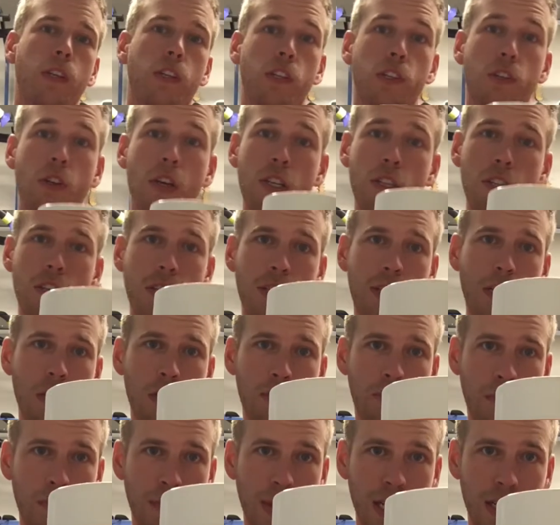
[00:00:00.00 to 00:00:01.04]
So as you can
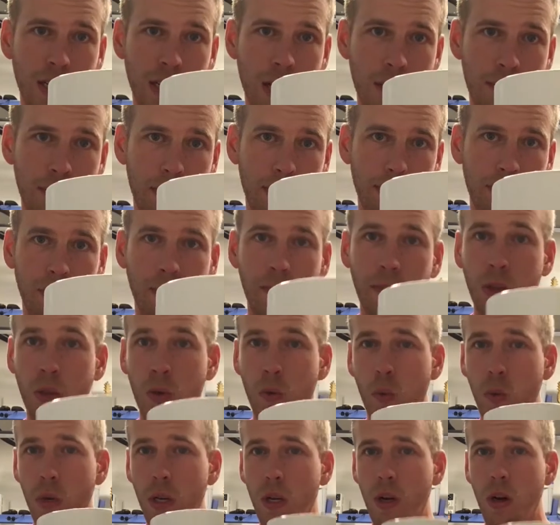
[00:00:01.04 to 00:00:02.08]
tell from my cup,
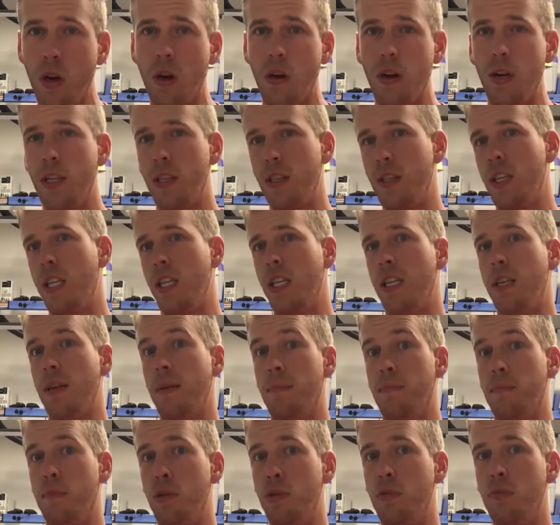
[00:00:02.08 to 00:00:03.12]
we are in the
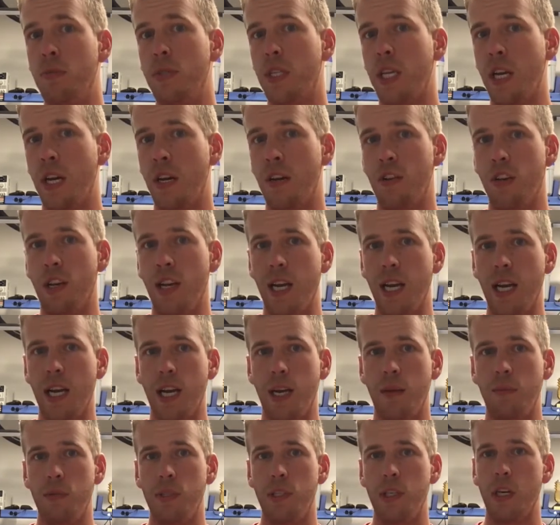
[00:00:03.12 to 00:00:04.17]
Boomtown
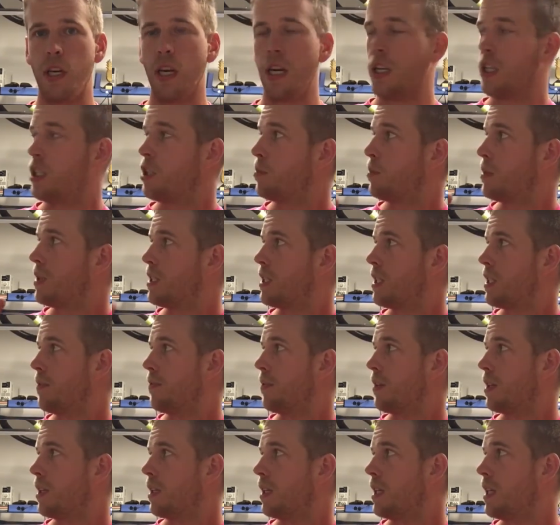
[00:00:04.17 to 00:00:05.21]
Labs,
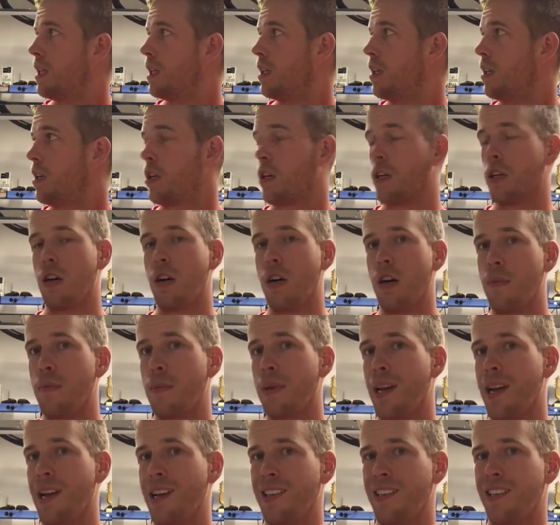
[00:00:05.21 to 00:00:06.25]
specifically
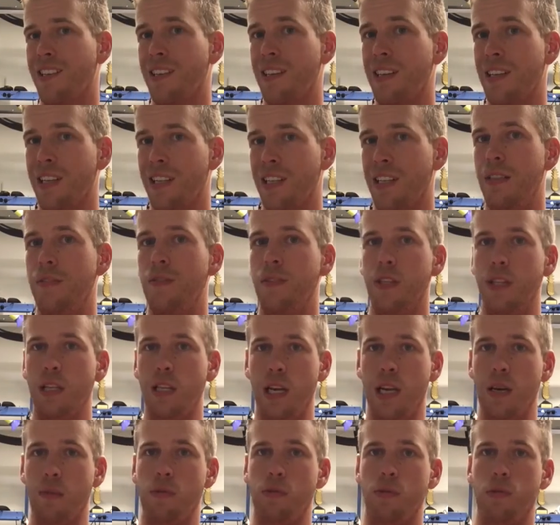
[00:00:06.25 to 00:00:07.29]
Comcast Connectivity
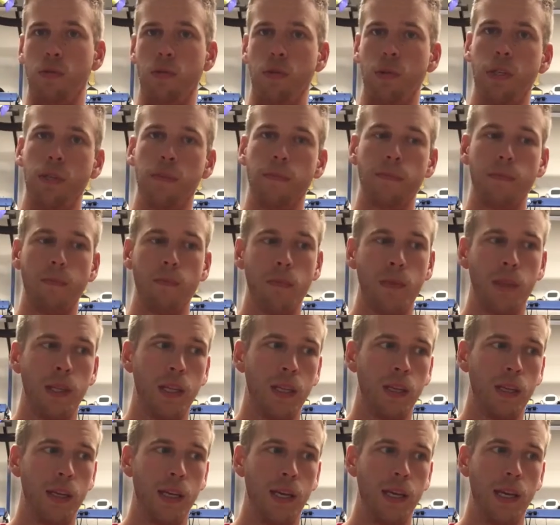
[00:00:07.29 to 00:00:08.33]
Laboratory.
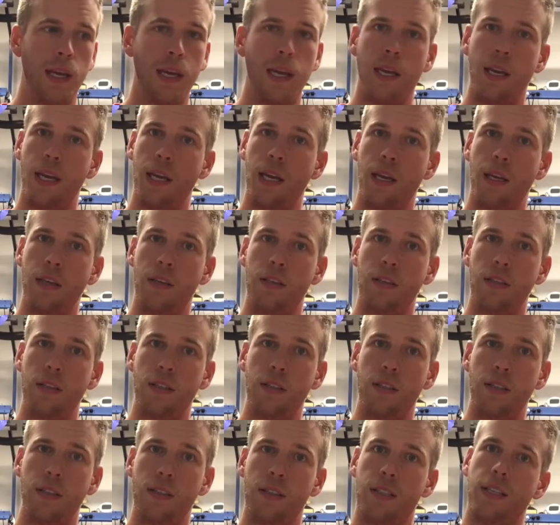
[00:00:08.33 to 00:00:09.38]
And
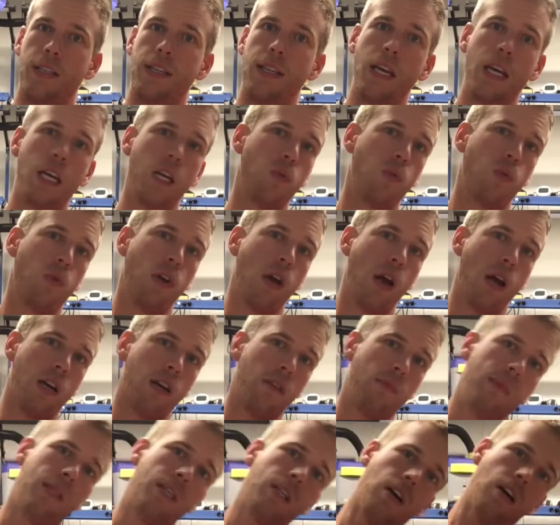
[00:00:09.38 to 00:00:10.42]
today we're not
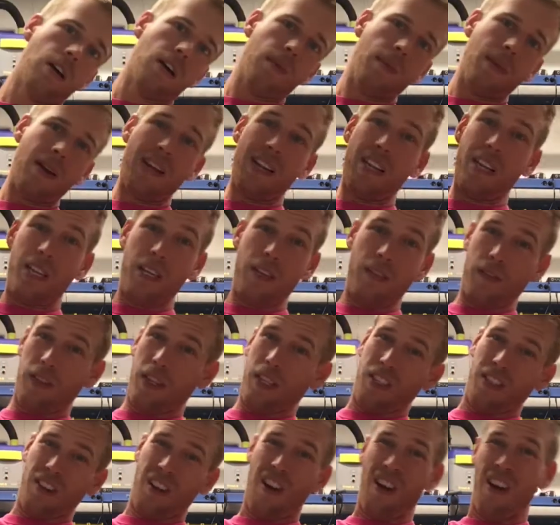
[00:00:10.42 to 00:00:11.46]
going to be talking about any of
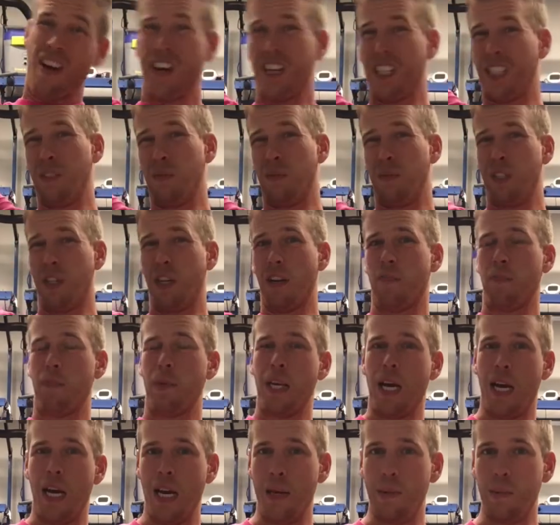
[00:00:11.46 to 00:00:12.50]
this awesome stuff
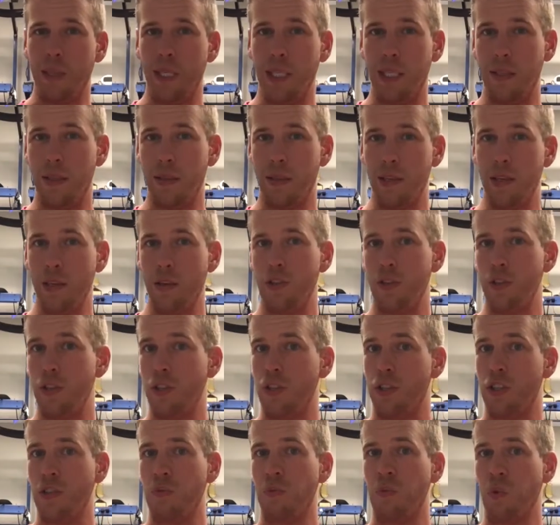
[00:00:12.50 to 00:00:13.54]
behind me.
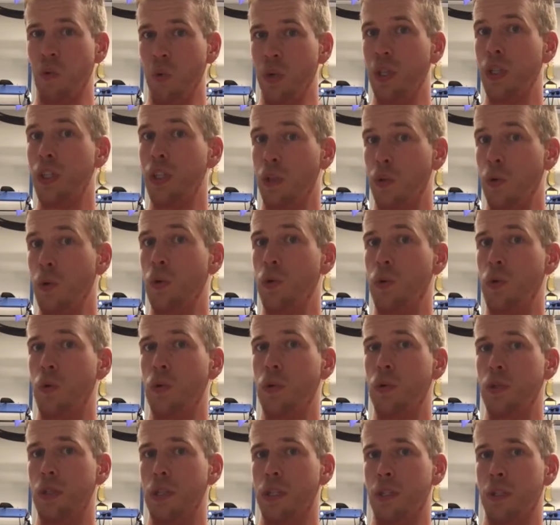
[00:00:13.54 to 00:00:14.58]
There's some really cool
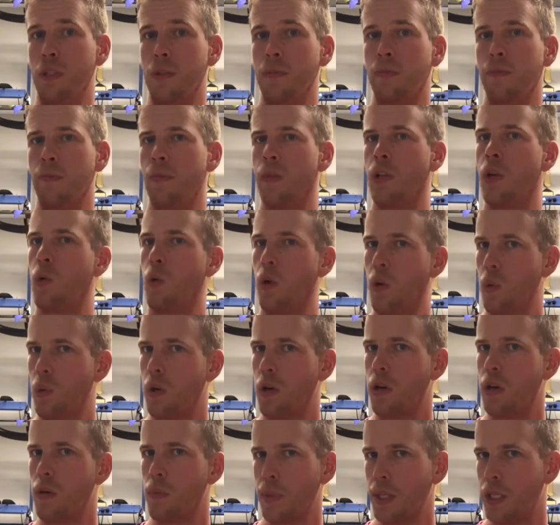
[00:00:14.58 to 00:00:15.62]
tools here. What
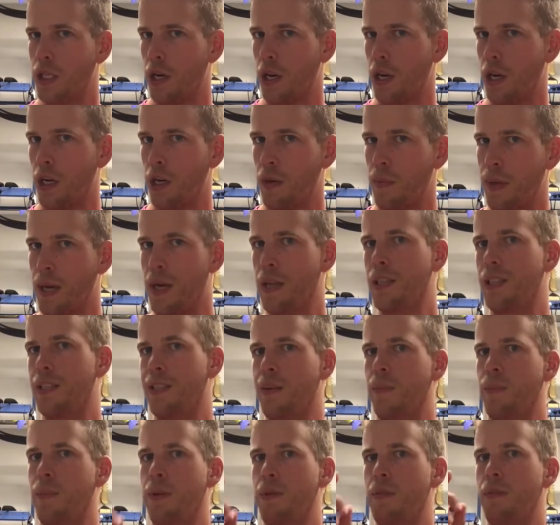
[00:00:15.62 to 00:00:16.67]
we're going to be talking about is
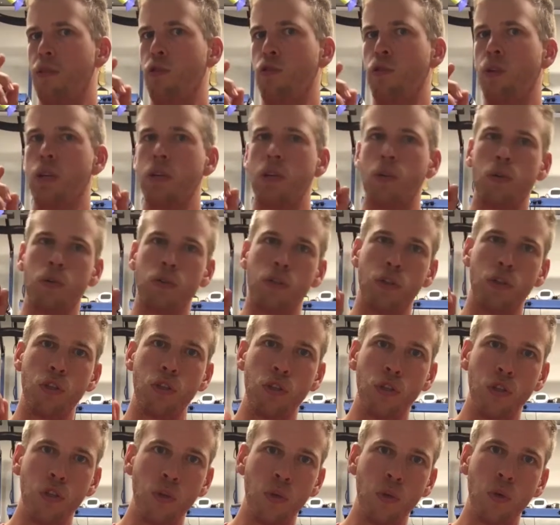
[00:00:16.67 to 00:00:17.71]
something critical to
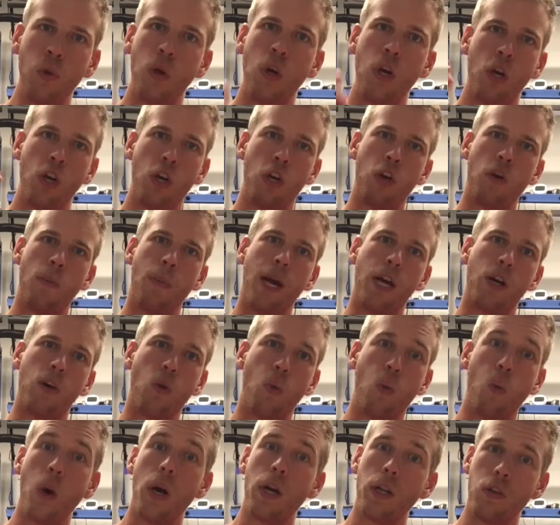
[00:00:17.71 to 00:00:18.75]
you no
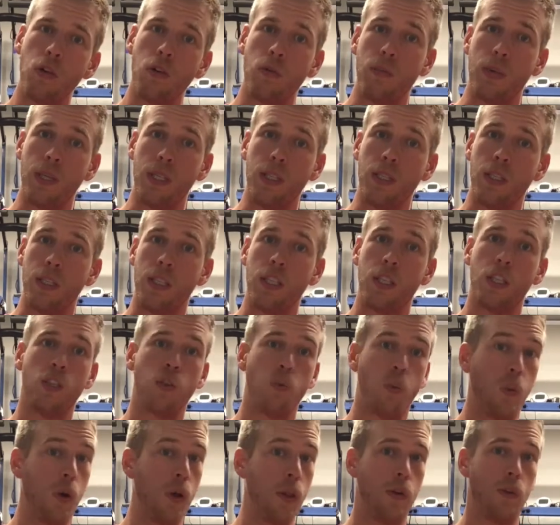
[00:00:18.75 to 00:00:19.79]
matter what your business
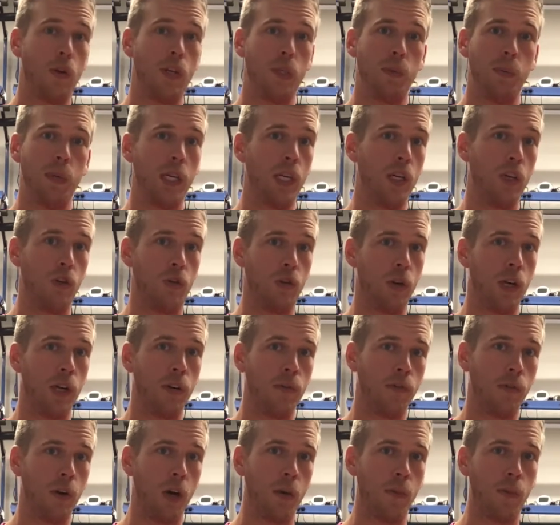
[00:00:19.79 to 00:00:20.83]
is, whether it's being a
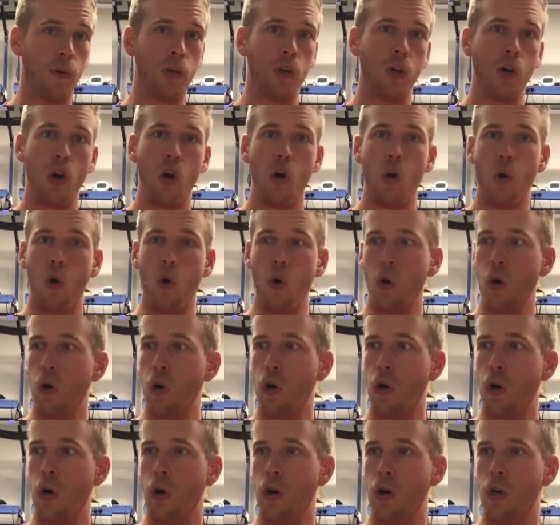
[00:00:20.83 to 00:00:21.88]
cricket farmer
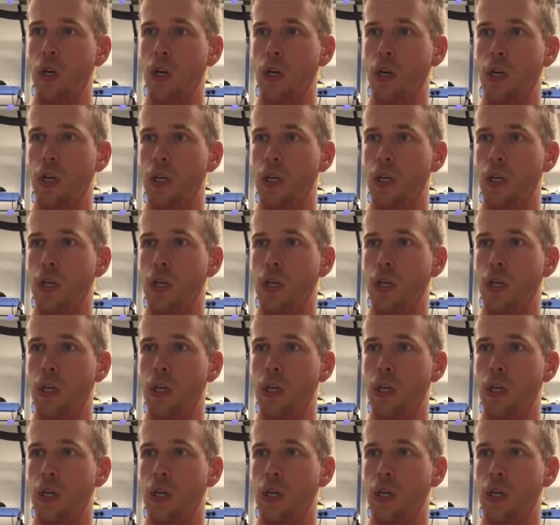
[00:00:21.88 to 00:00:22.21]
or,